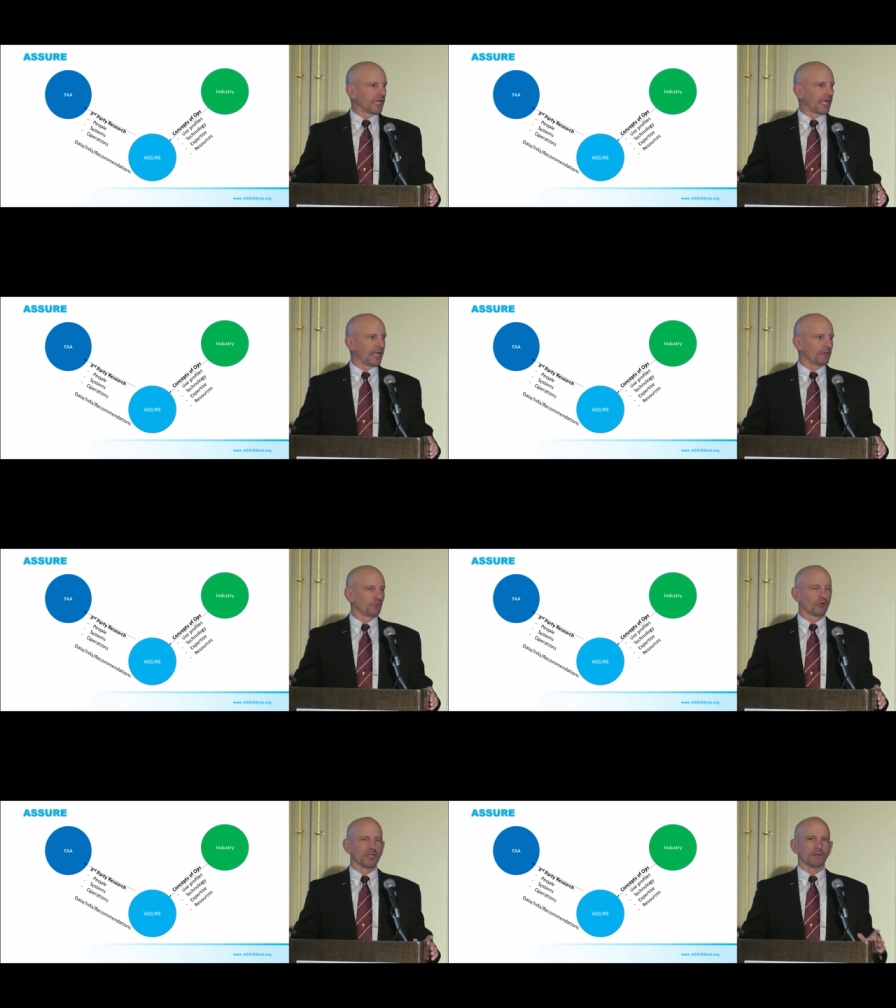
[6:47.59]

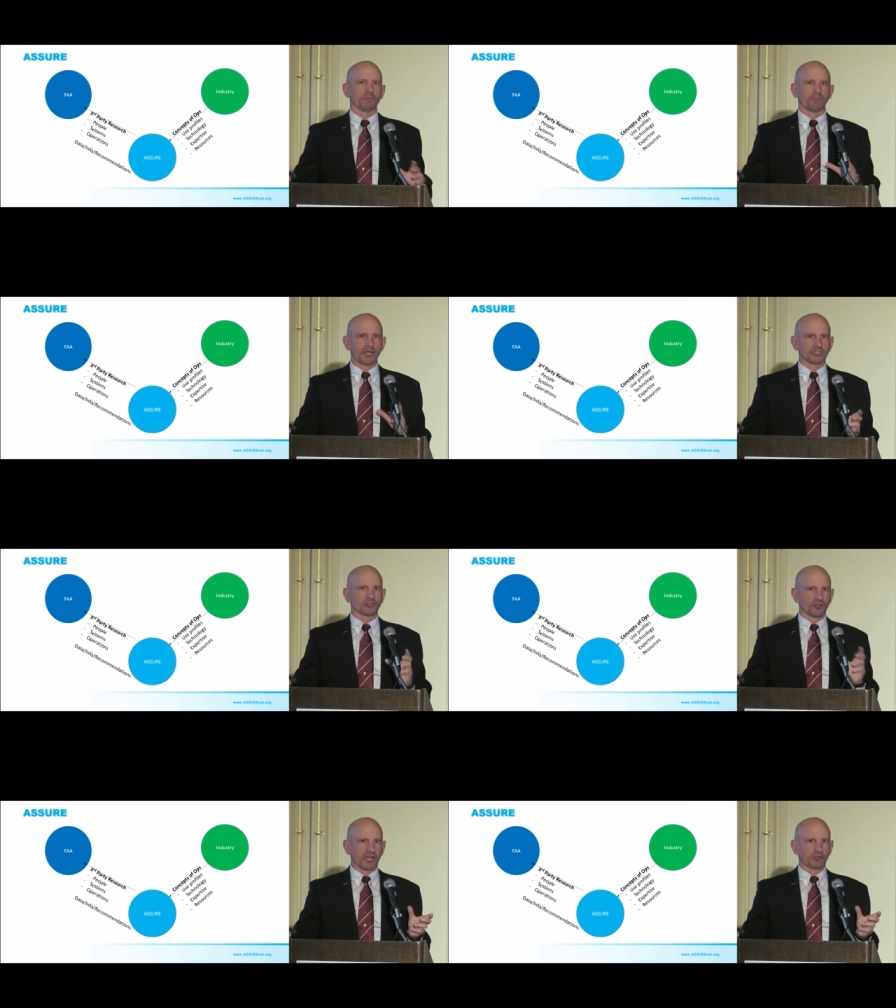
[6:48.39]
And we,
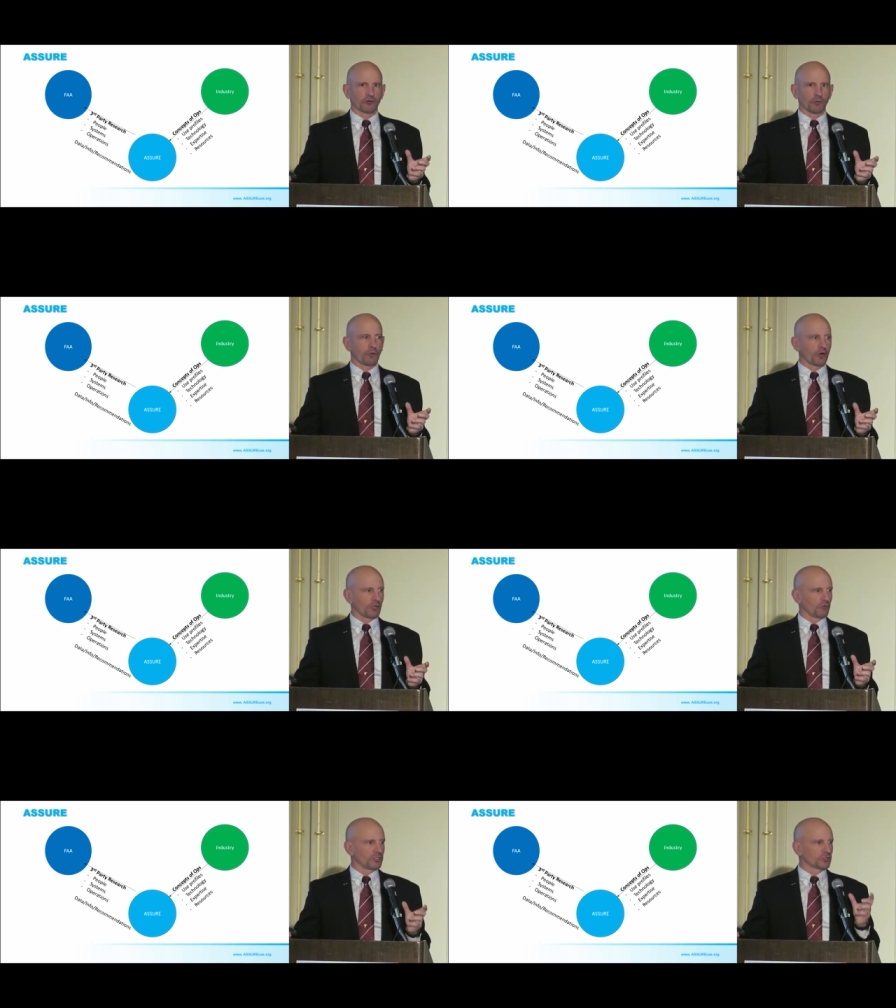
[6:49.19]
based on that
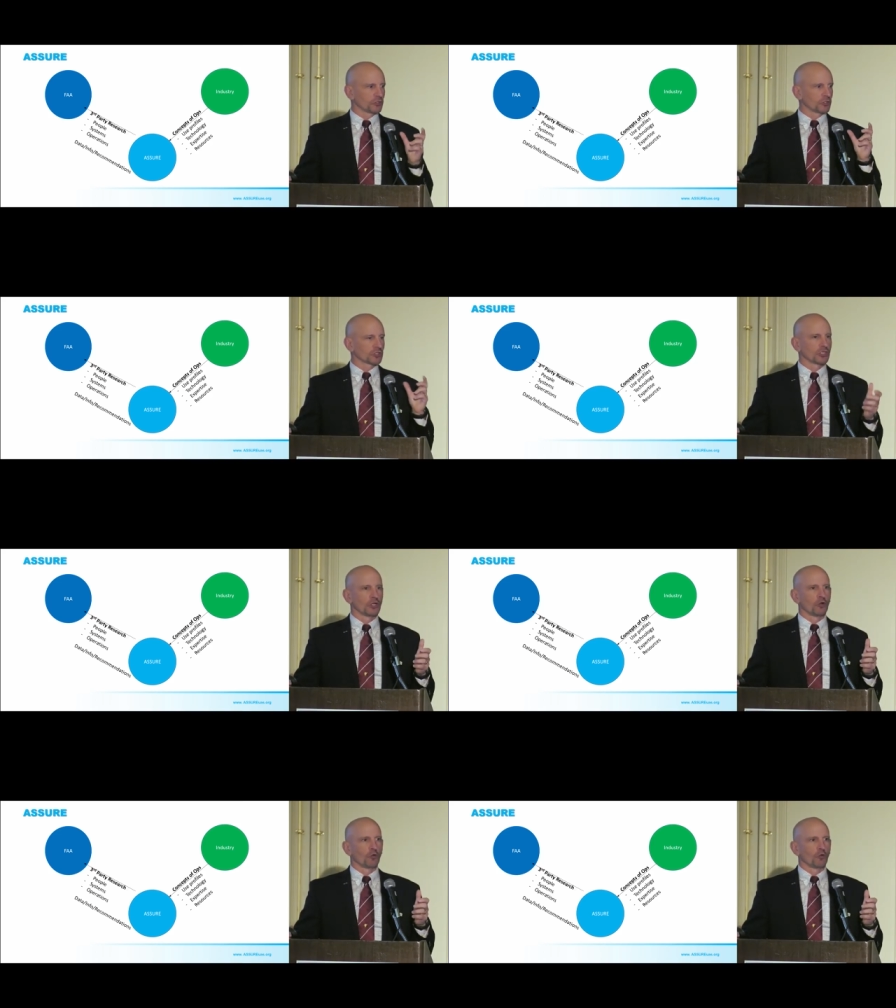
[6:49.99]
third-party research,